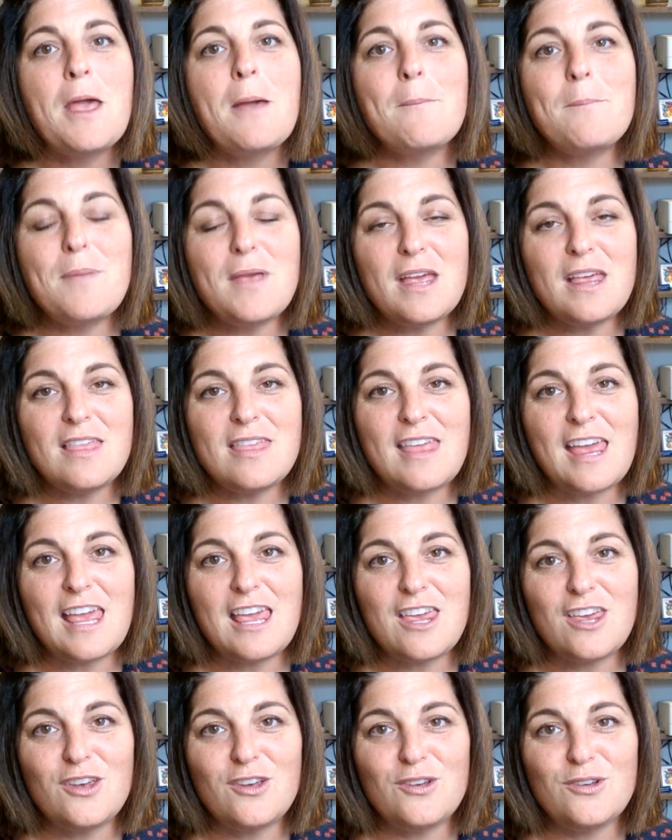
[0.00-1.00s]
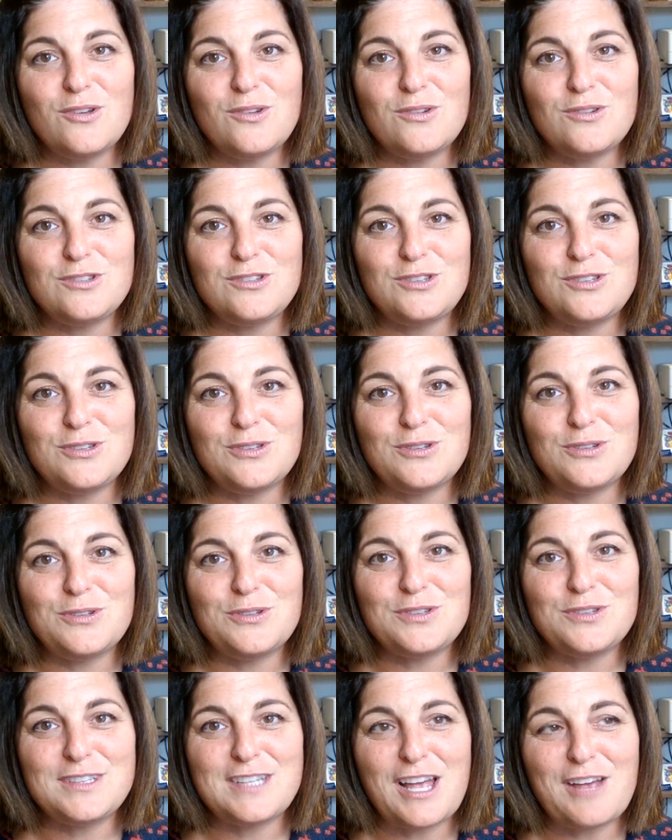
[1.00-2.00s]
big thank you
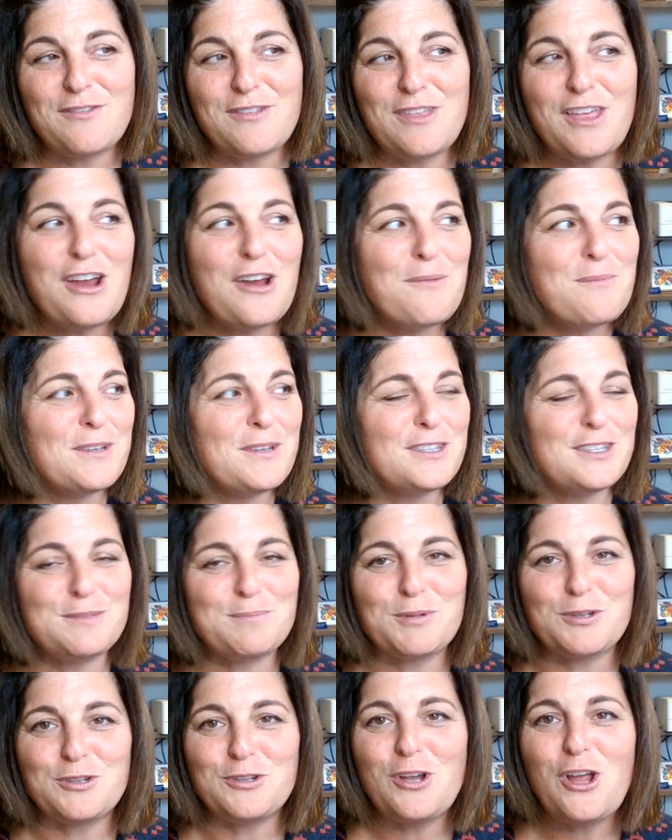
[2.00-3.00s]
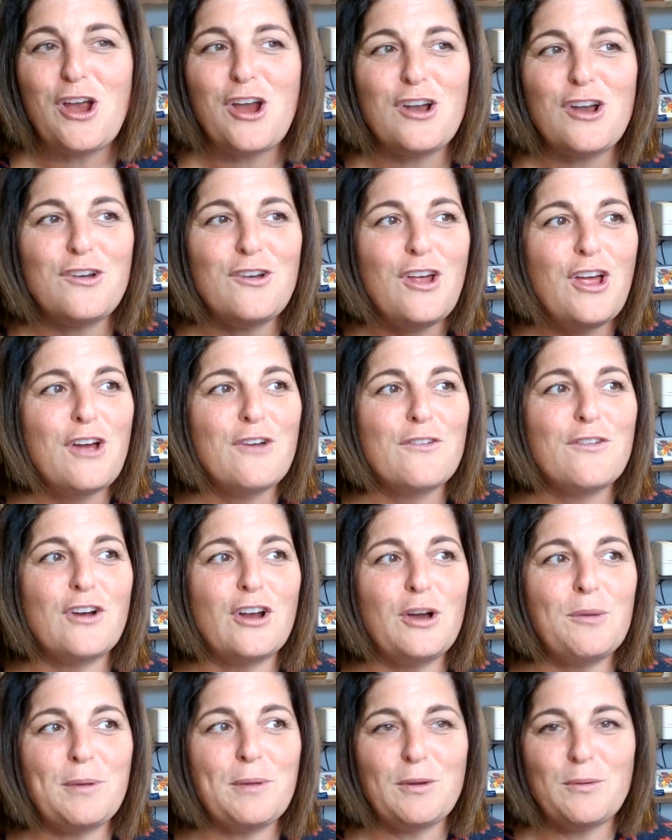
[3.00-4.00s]
to staff there, Mrs. Bernard, for
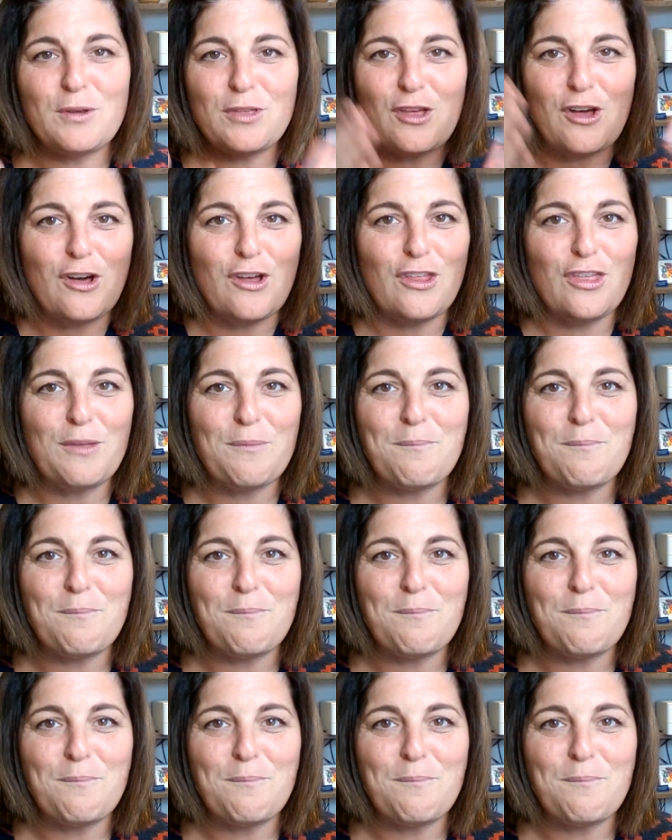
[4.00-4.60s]
helping with all the